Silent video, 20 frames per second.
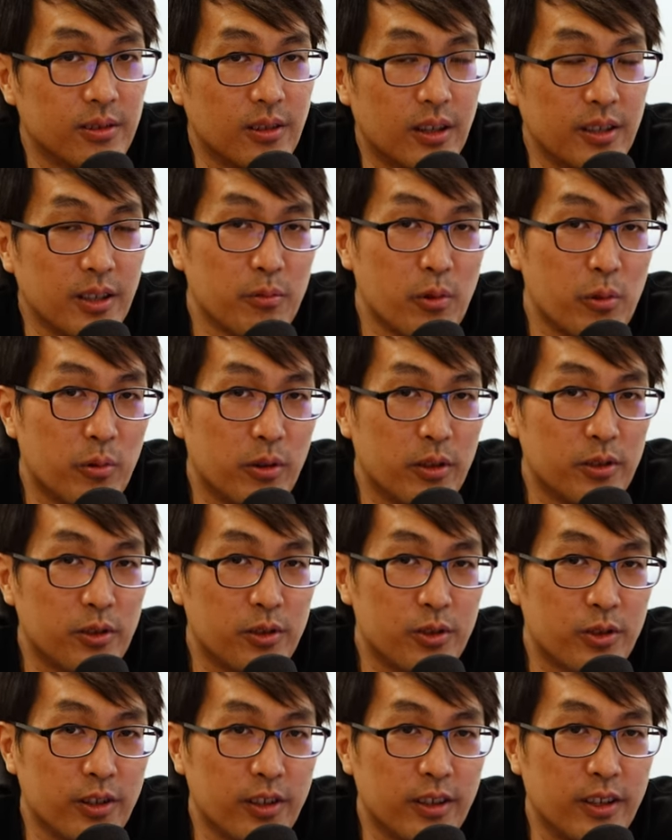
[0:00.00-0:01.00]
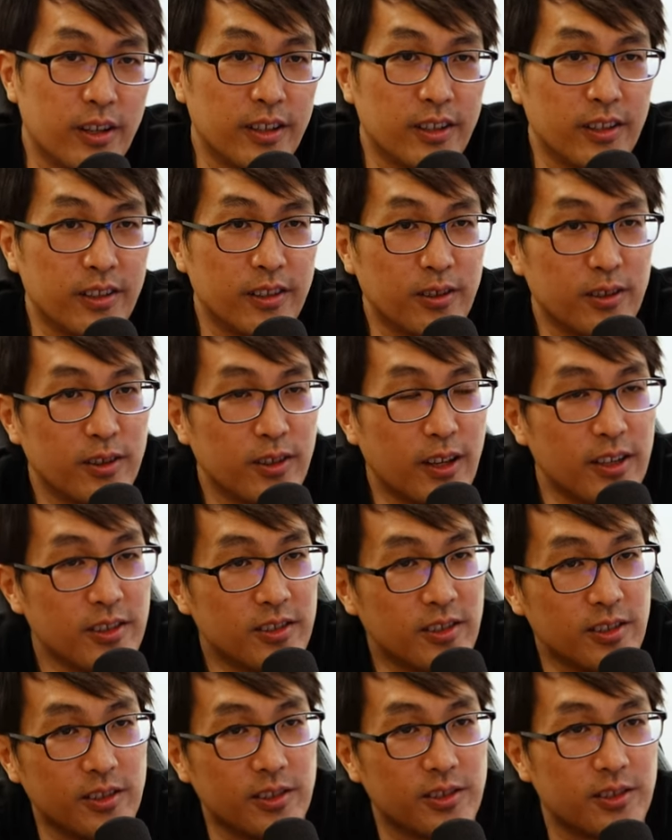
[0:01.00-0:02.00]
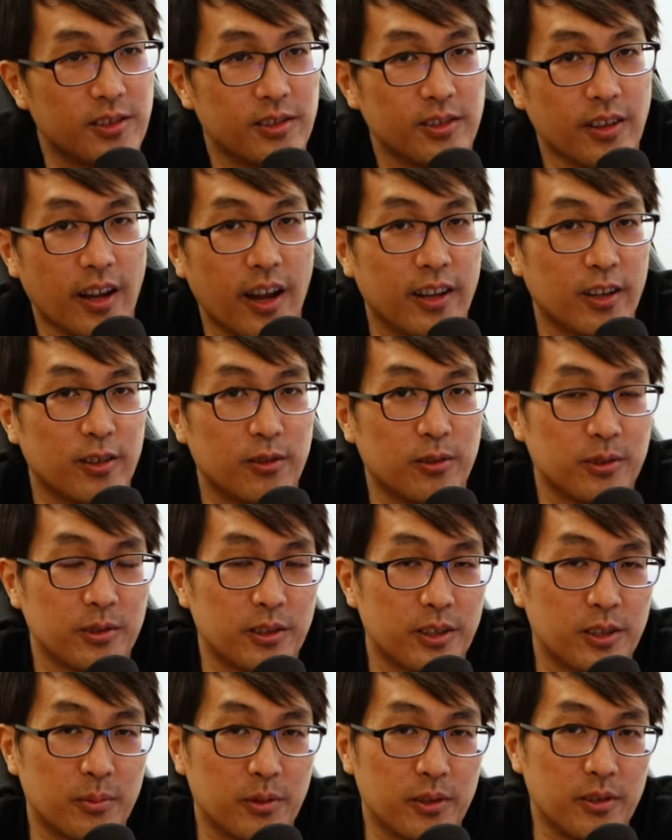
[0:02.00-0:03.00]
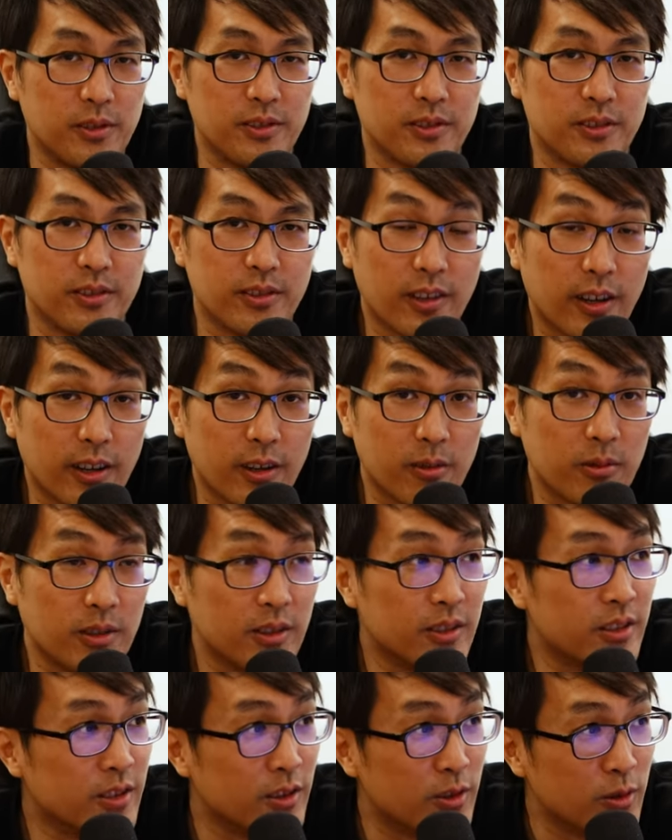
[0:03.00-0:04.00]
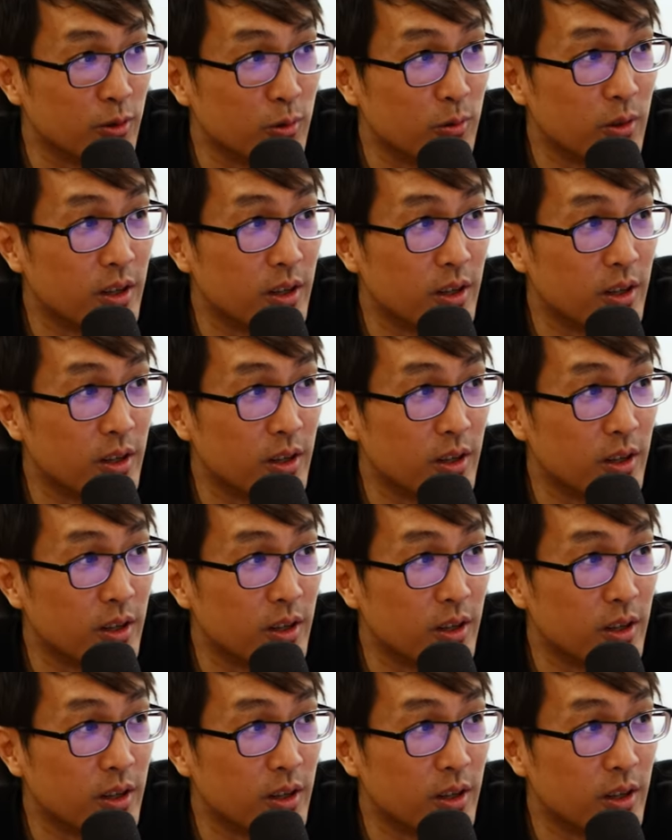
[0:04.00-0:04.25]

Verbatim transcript: so I think we wanted to share, I think, KC's anecdotal experience in Taiwan and the